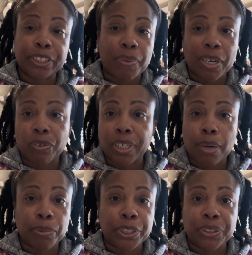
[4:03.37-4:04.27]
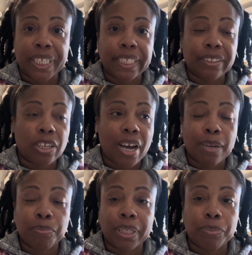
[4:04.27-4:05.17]
the medical numbers you get, you know,
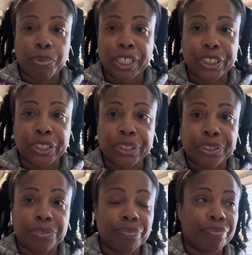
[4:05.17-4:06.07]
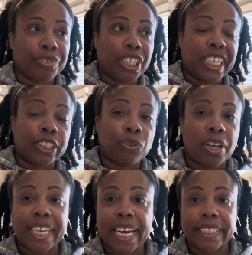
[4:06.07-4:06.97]
high blood pressure, cholesterol,
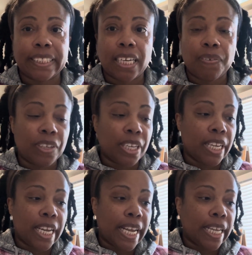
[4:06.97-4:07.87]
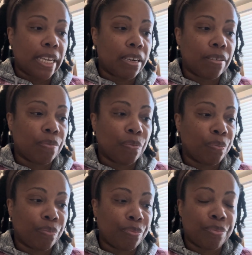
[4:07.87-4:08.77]
that kind of stuff,
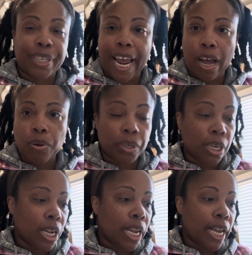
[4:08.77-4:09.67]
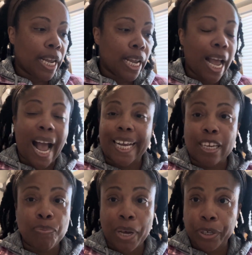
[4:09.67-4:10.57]
down. I
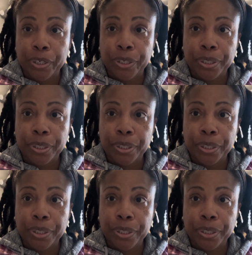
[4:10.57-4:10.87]
eat better.